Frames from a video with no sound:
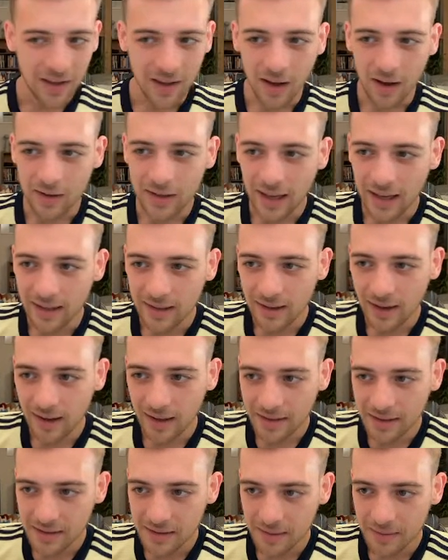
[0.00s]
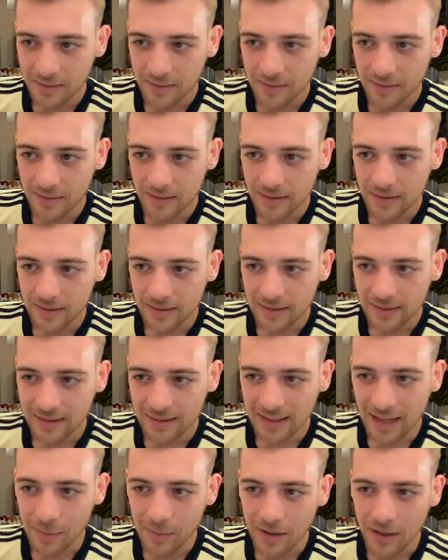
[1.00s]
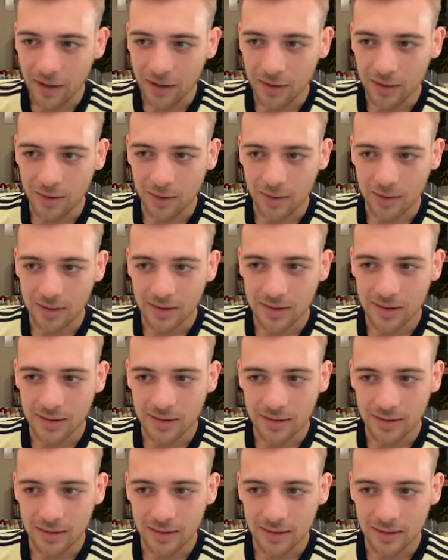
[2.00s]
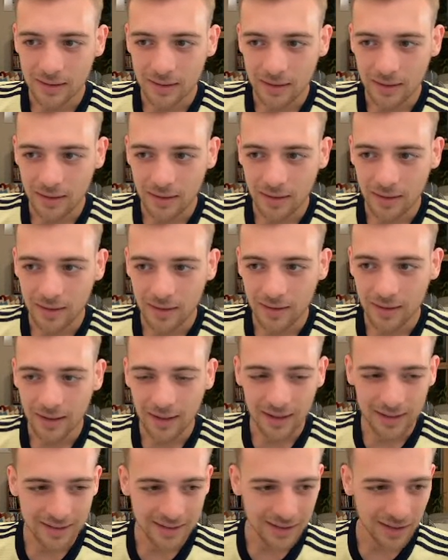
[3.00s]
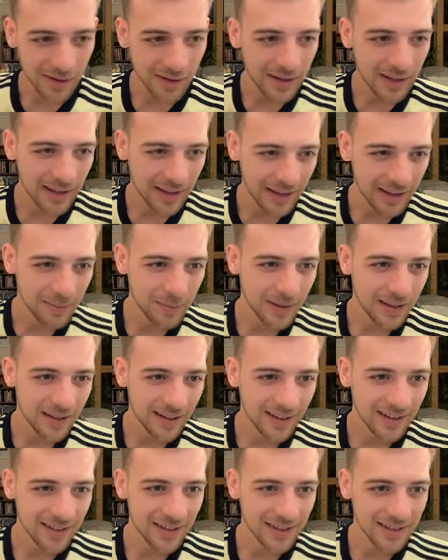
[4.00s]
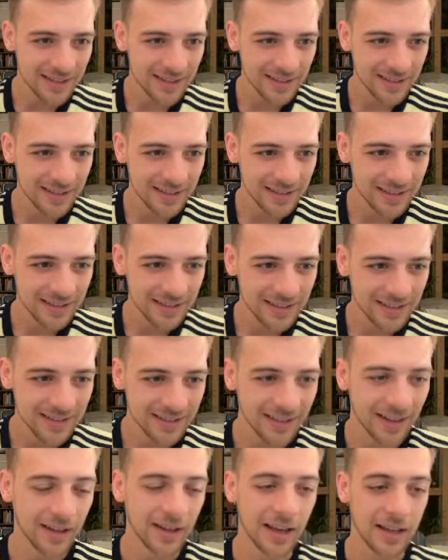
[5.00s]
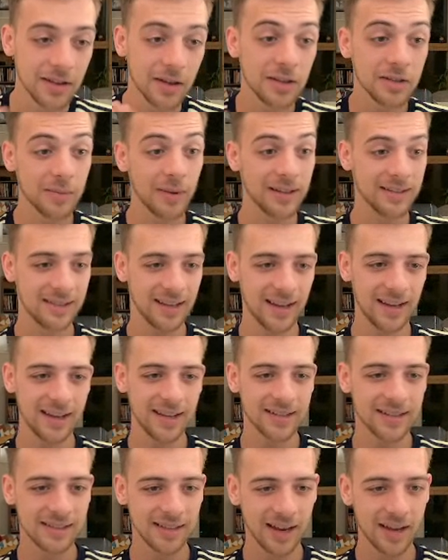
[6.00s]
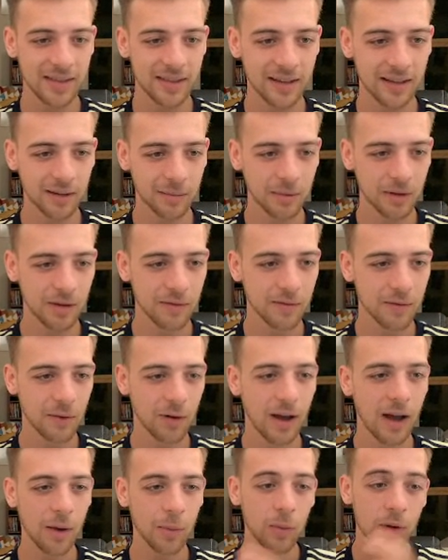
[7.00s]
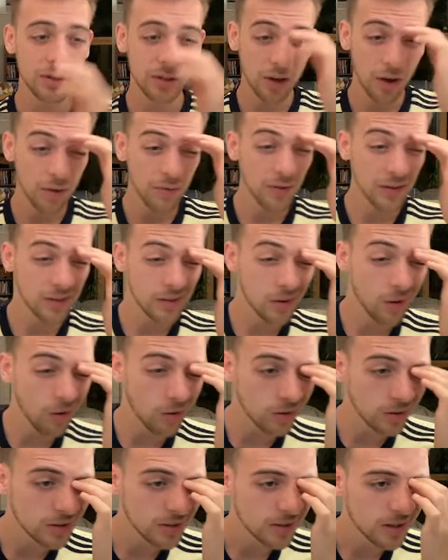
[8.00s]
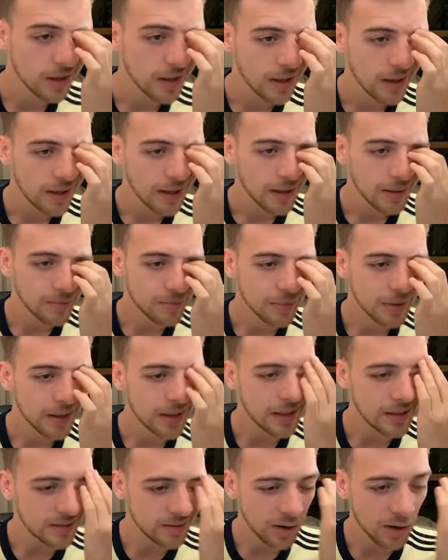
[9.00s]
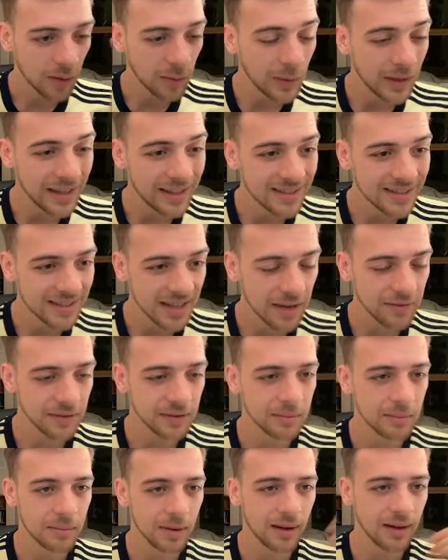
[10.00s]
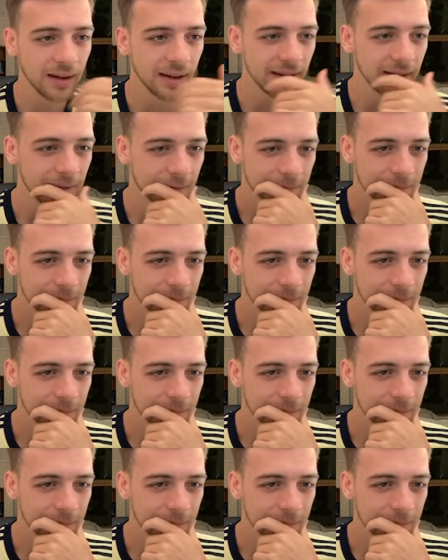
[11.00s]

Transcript: Okay, guys, let me know your thoughts. So Higbee, okay, those are my tight ends. I think I'm going for. I would go for Knox, but he's got a week 7 bye.